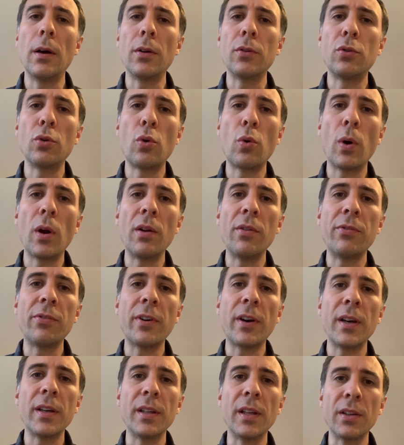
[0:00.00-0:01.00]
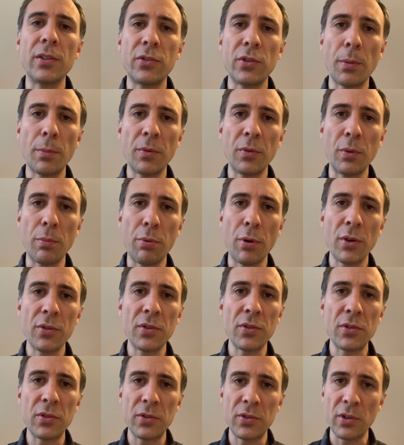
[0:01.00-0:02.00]
to qualify that some of the
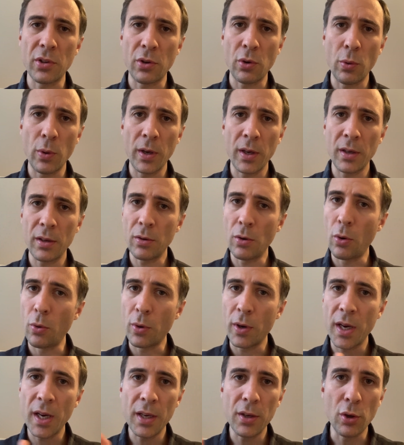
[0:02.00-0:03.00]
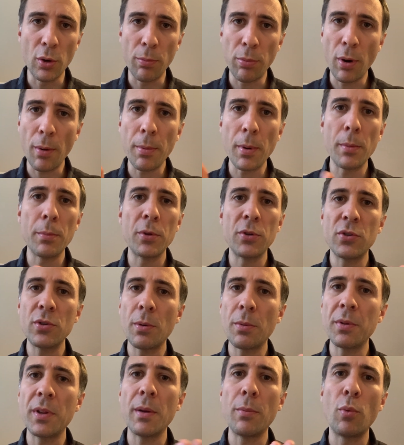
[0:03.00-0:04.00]
processes are going okay, no problem, and
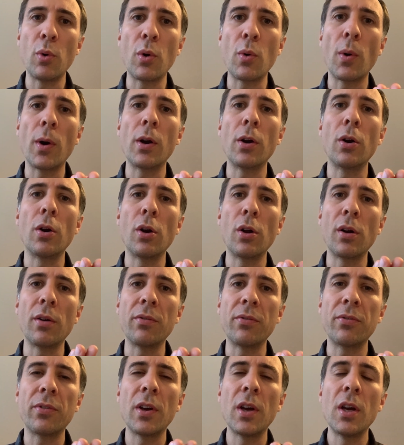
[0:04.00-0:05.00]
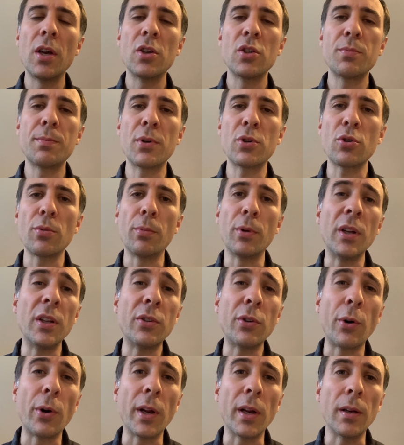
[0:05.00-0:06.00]
some of them require a lot of special
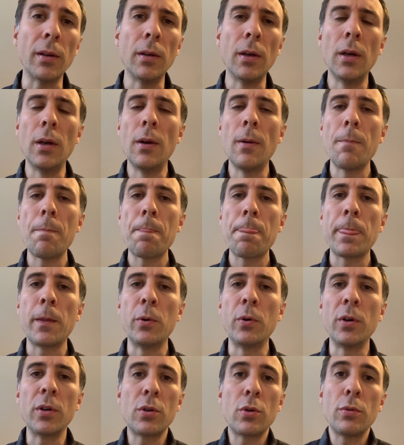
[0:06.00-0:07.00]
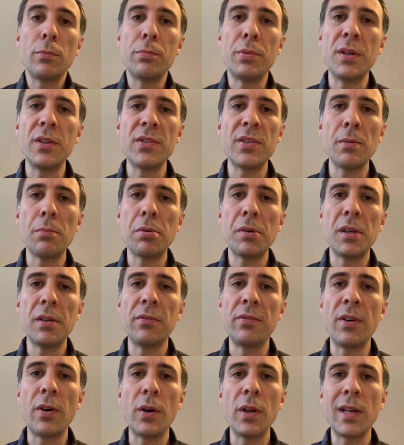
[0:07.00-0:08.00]
monitoring. Or it could be simply
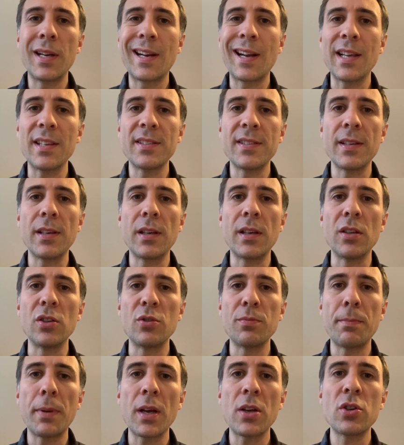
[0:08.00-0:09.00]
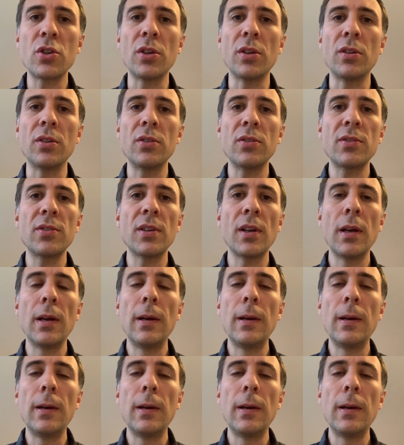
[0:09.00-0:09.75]
very classic inspections,